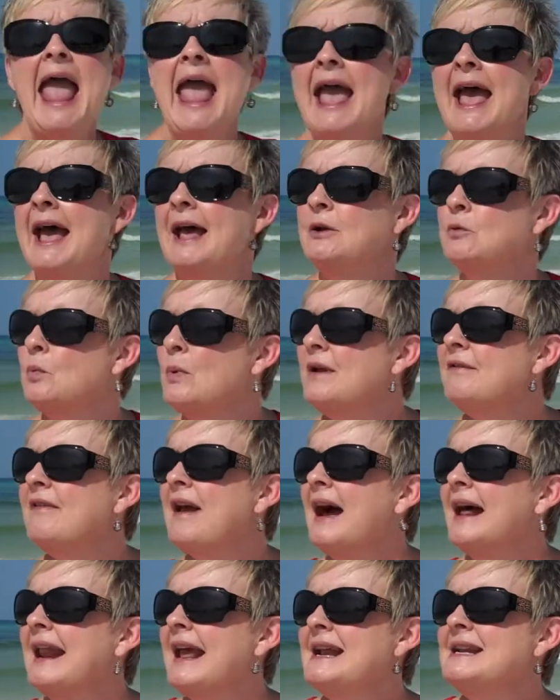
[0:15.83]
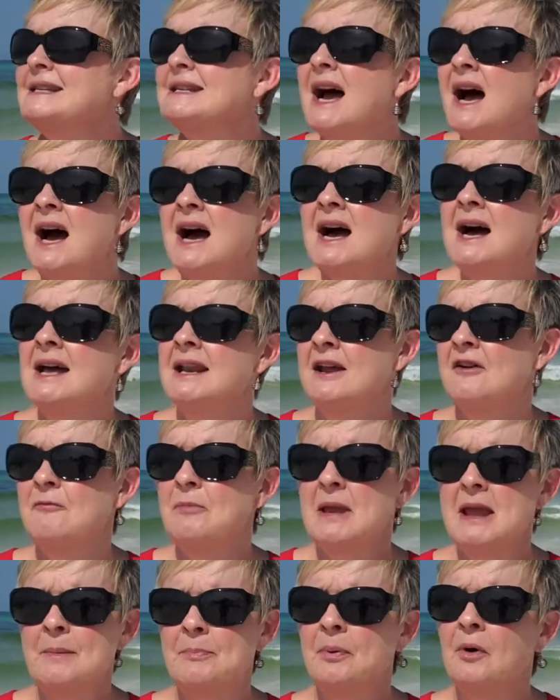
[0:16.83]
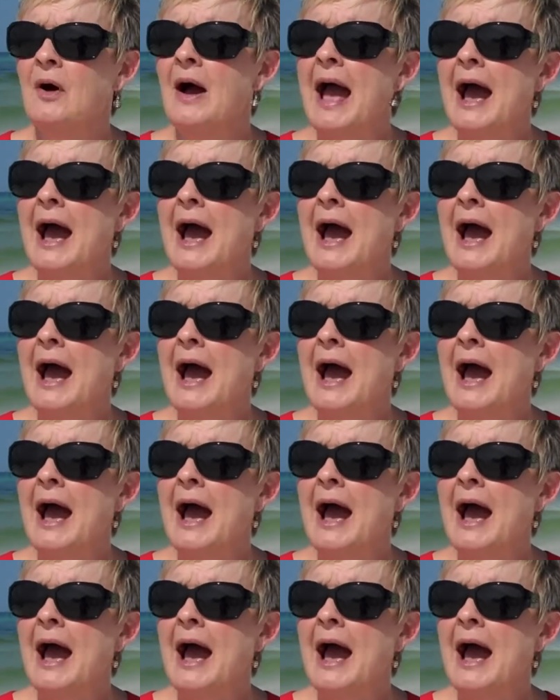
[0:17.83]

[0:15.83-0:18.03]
and we've got a ton of people